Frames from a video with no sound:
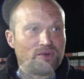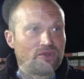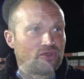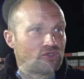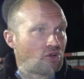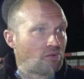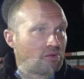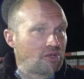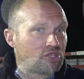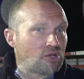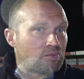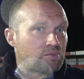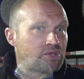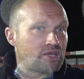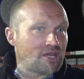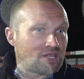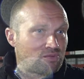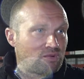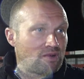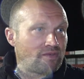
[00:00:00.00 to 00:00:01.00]
where there's always
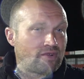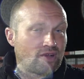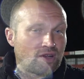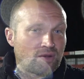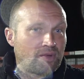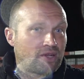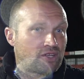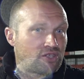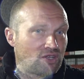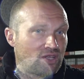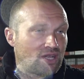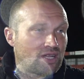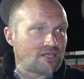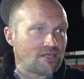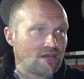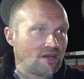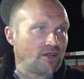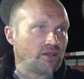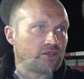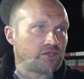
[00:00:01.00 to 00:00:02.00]
upsets. We've got to make sure
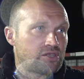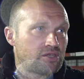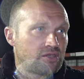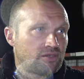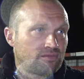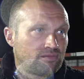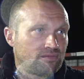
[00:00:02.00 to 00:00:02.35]
that's not us.